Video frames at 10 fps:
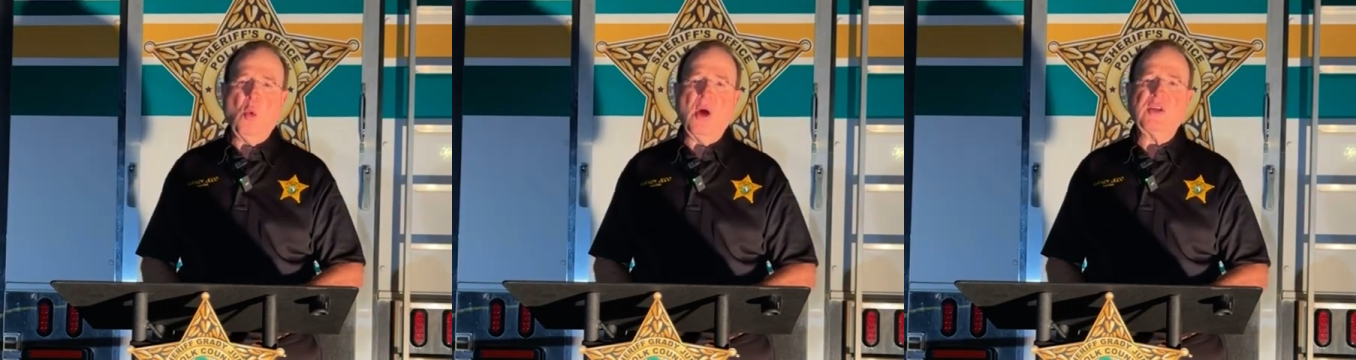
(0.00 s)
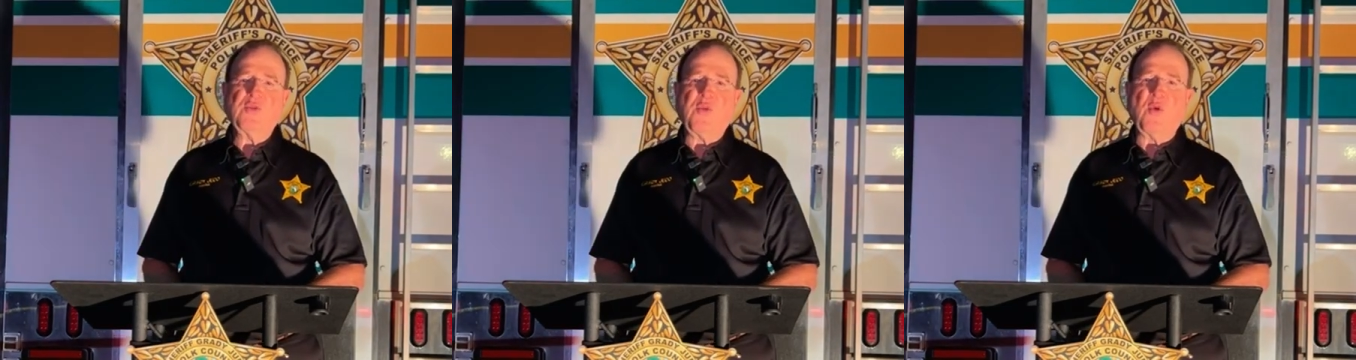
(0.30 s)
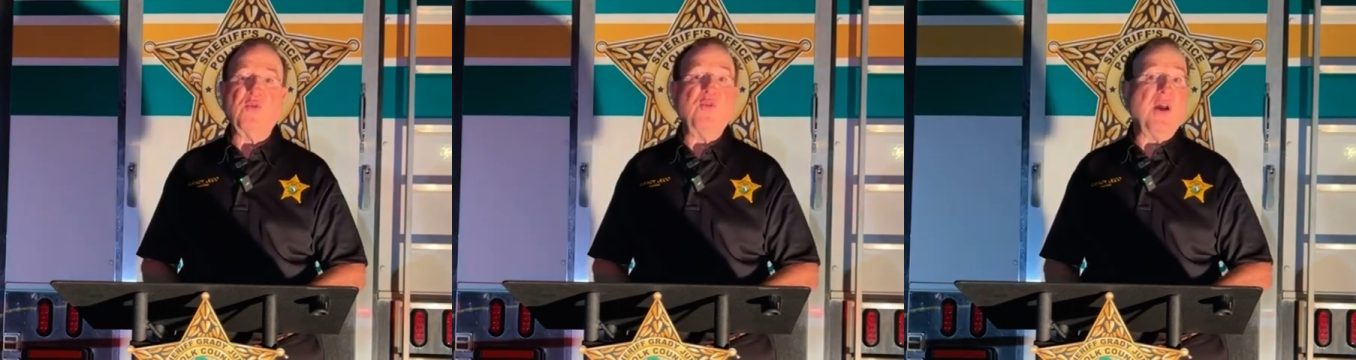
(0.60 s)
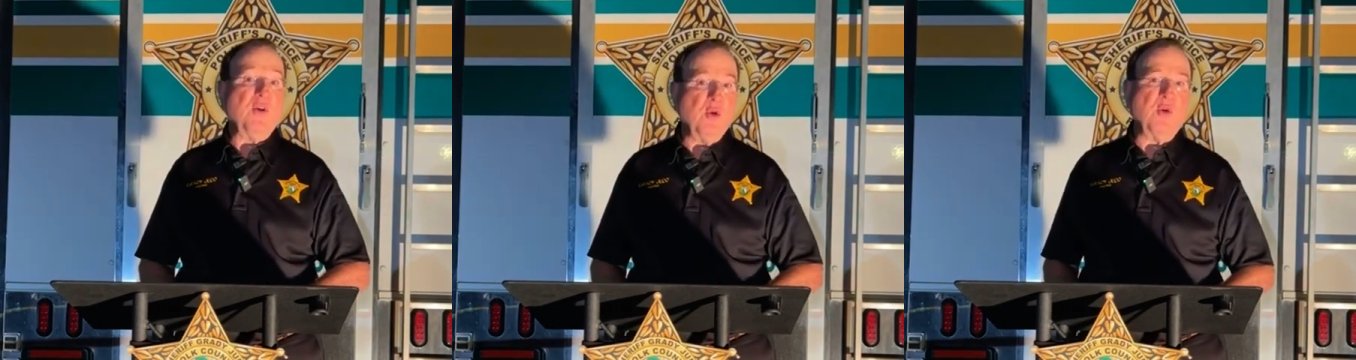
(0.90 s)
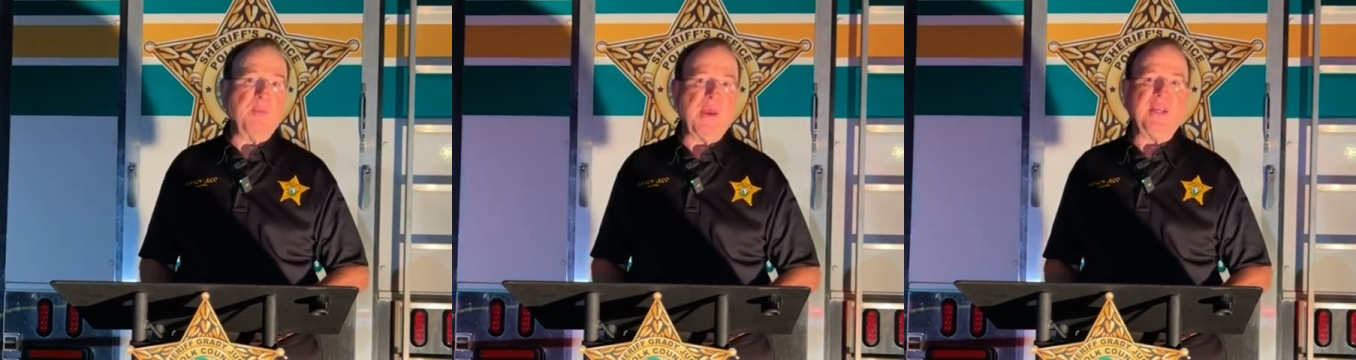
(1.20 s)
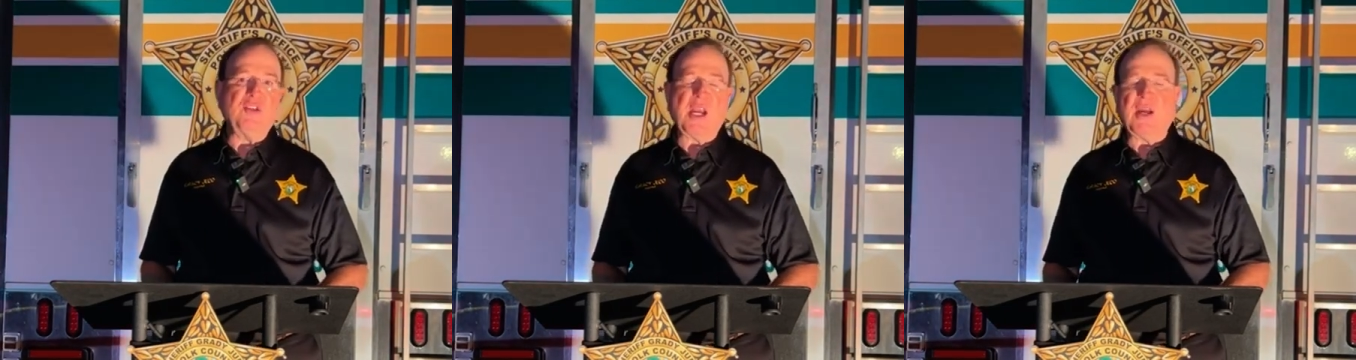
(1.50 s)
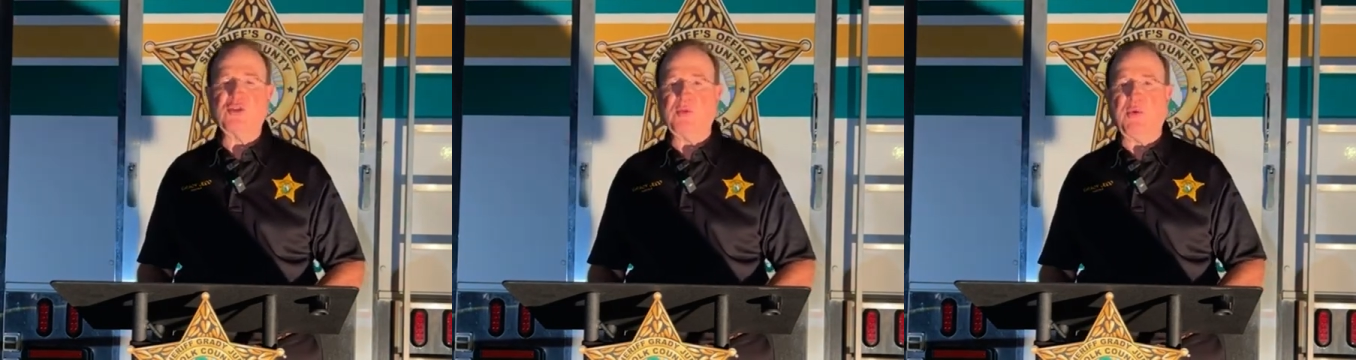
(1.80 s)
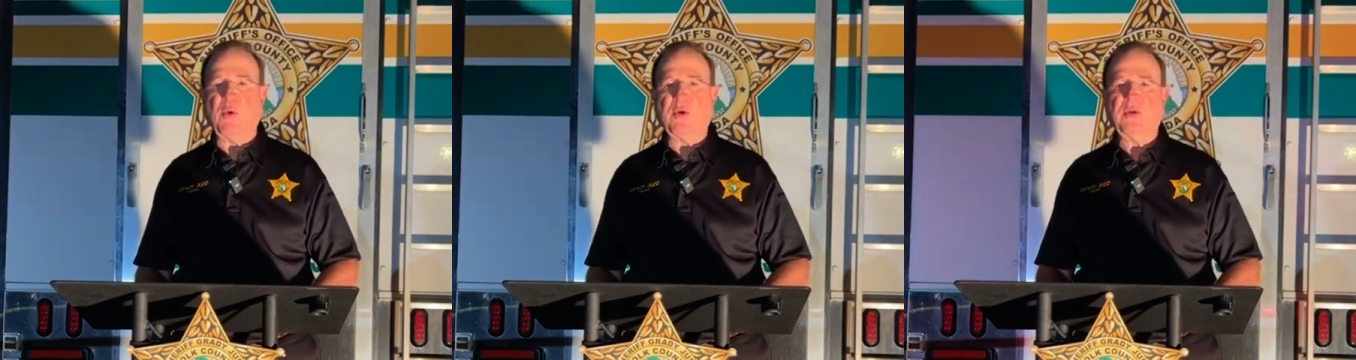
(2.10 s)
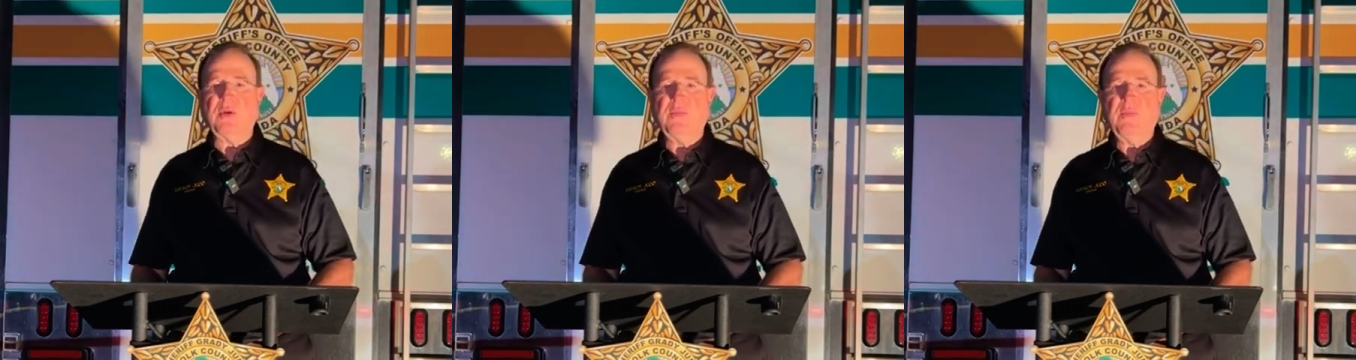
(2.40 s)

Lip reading: was for failure to pay child support